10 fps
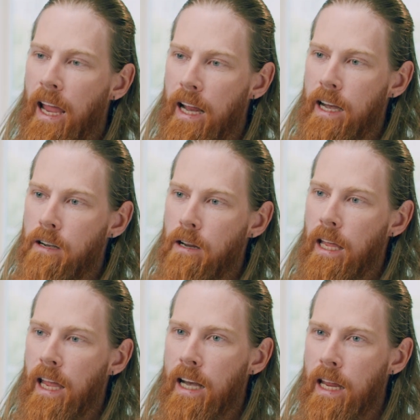And
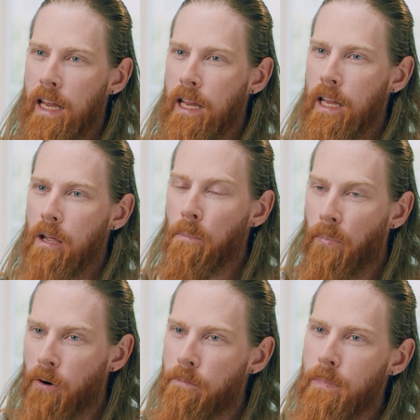any
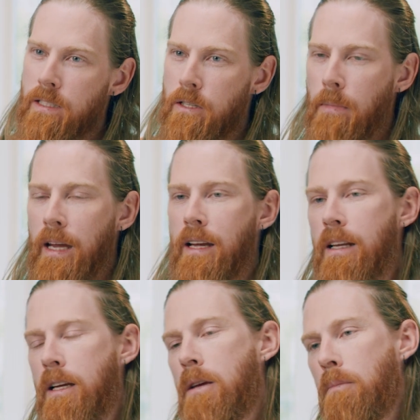improvements you make
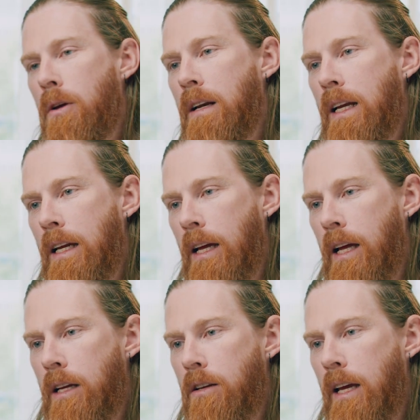in the community,
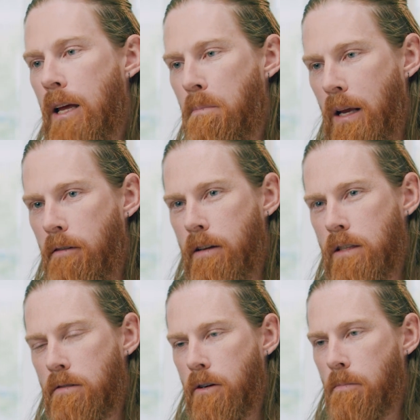uh, you get
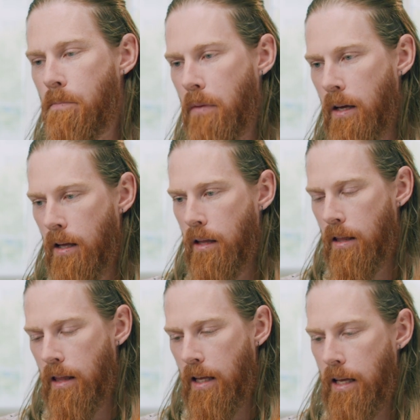benefits from
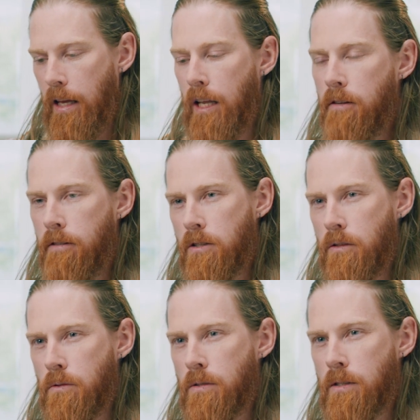the
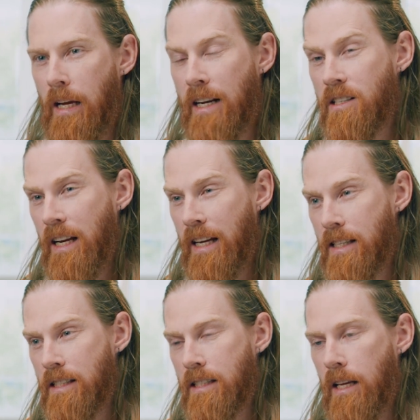individual's
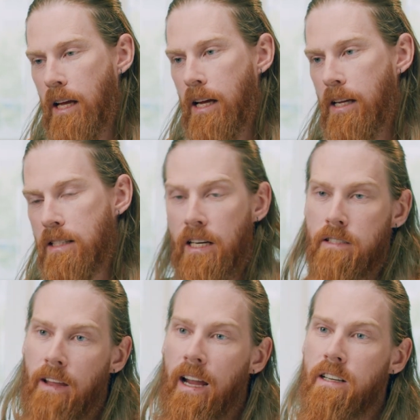engineers' uh,
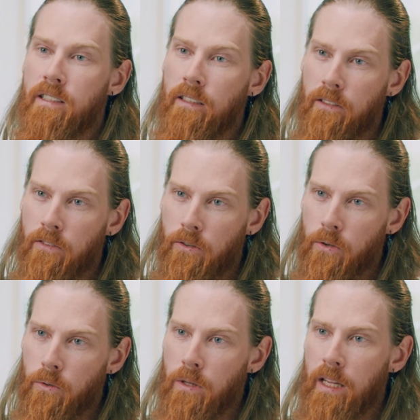satisfaction
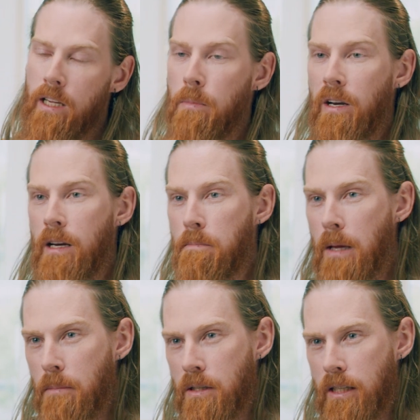through their community
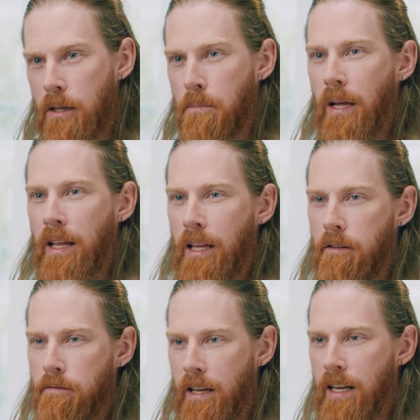membership and
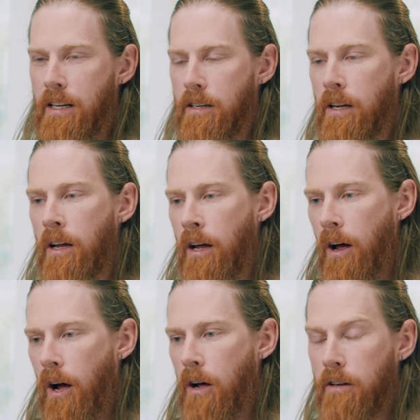their feeling
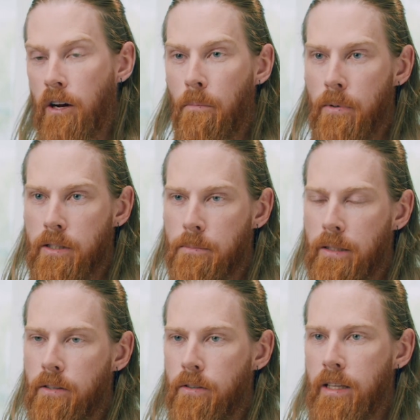of
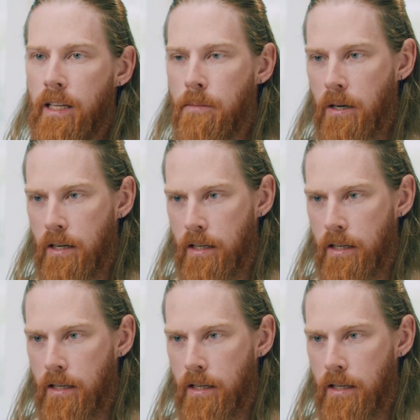accomplishment through that community.